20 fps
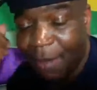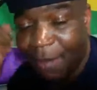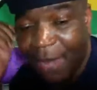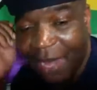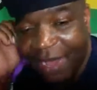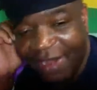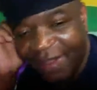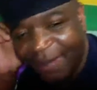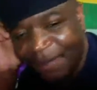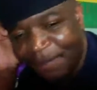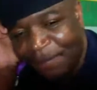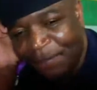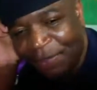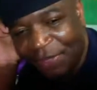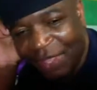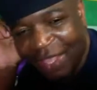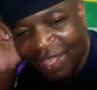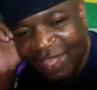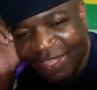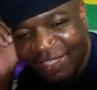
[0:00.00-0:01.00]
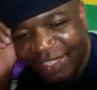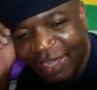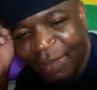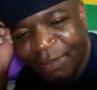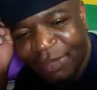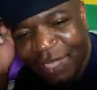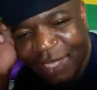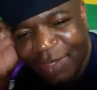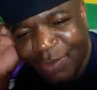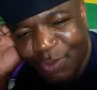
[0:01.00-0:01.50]
mari.
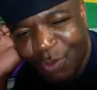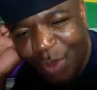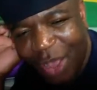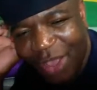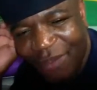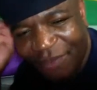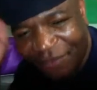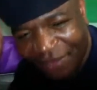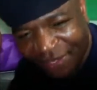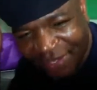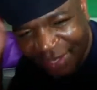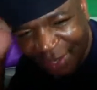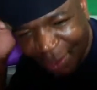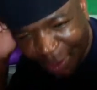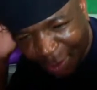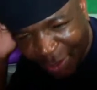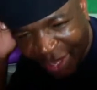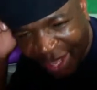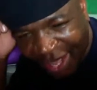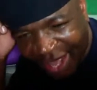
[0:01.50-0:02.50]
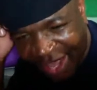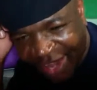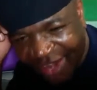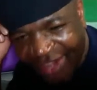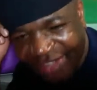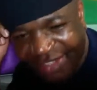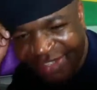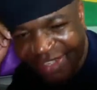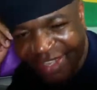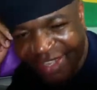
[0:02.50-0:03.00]
Chamisa's wife is a lawyer, I
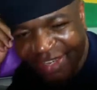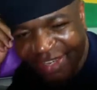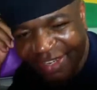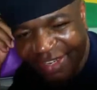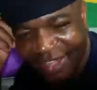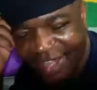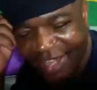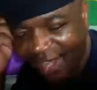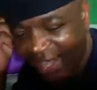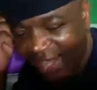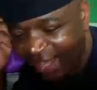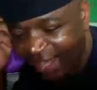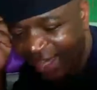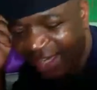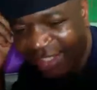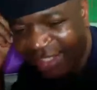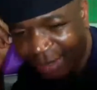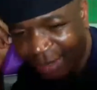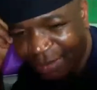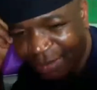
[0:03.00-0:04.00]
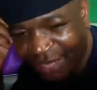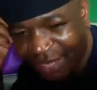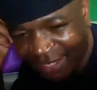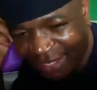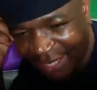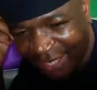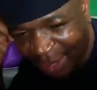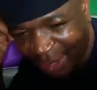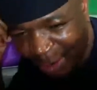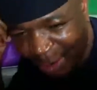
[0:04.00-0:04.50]
understand. And Chamisa
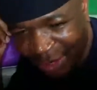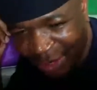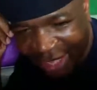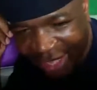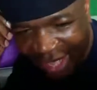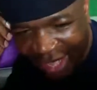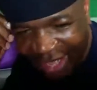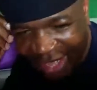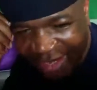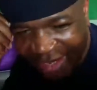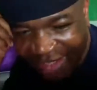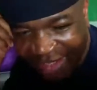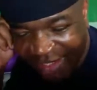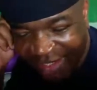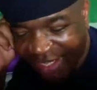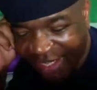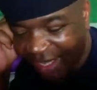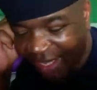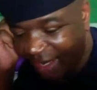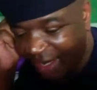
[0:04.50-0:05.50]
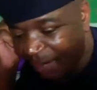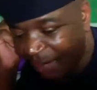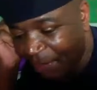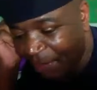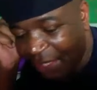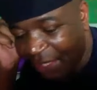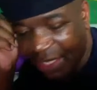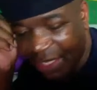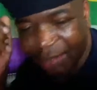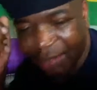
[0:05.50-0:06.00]
is a lawyer, I understand.
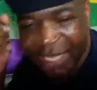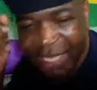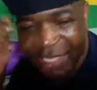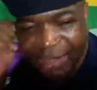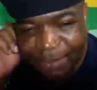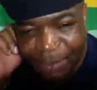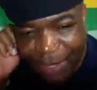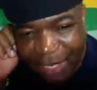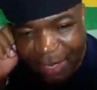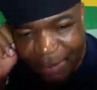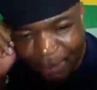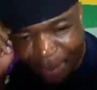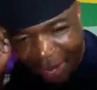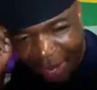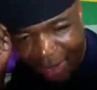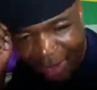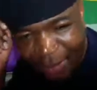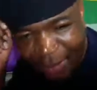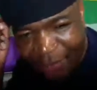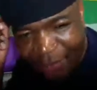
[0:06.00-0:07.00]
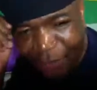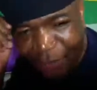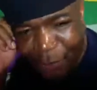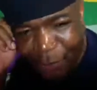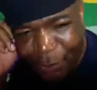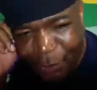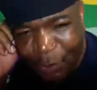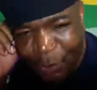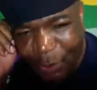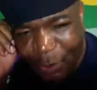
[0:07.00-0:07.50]
Chamisa has been in parliament for
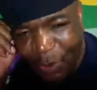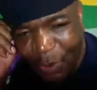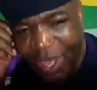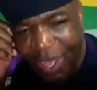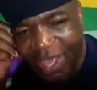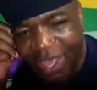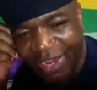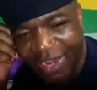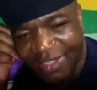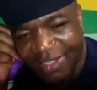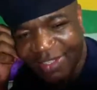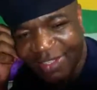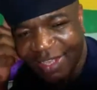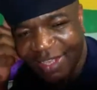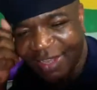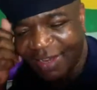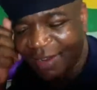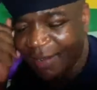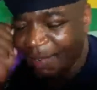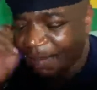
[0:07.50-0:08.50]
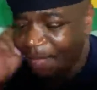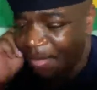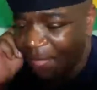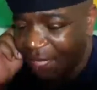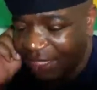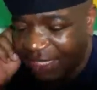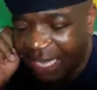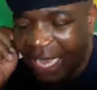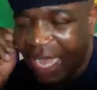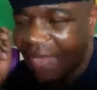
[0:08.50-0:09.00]
too long, I understand.
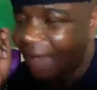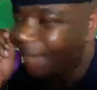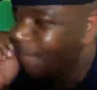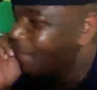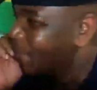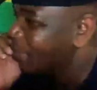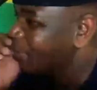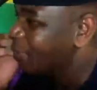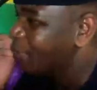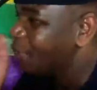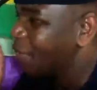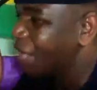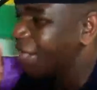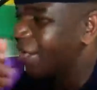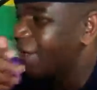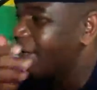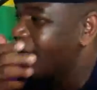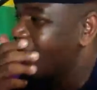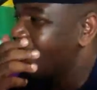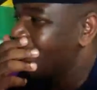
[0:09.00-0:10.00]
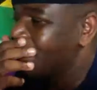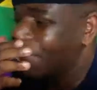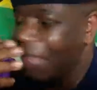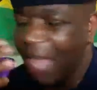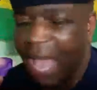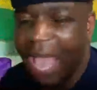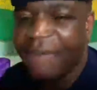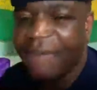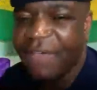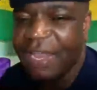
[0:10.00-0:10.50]
Saka, you wonder,
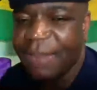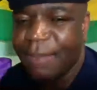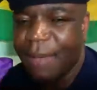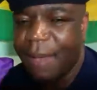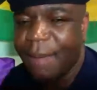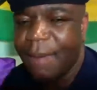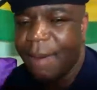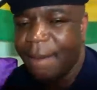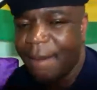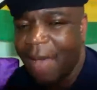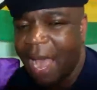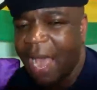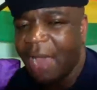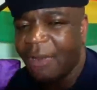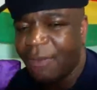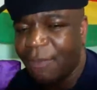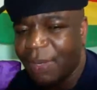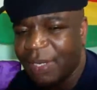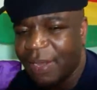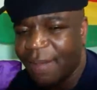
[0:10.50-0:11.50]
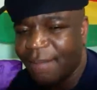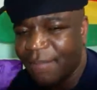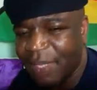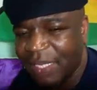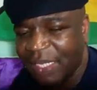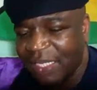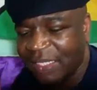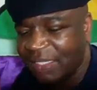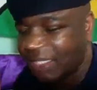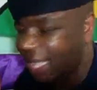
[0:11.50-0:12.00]
a
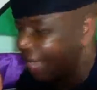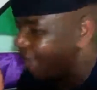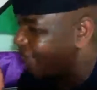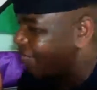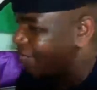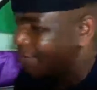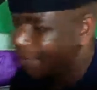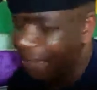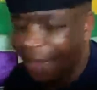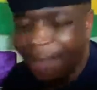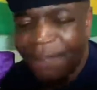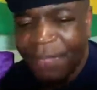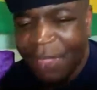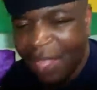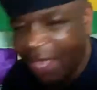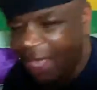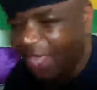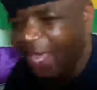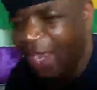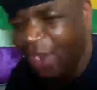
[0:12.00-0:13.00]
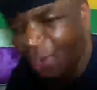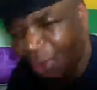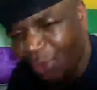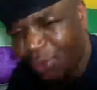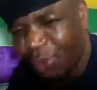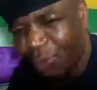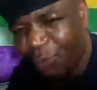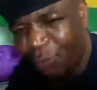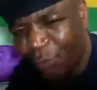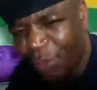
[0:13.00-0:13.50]
minister, a lot
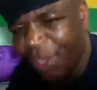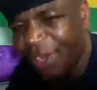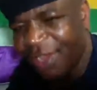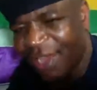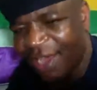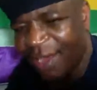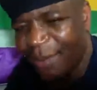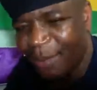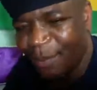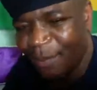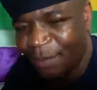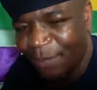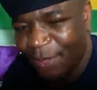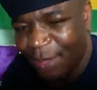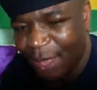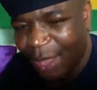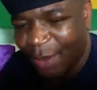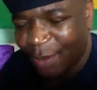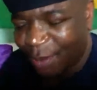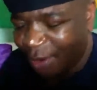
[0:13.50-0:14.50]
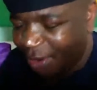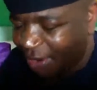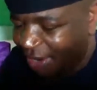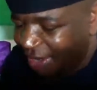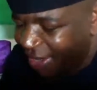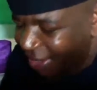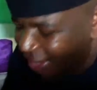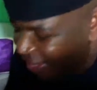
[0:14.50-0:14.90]
of income. And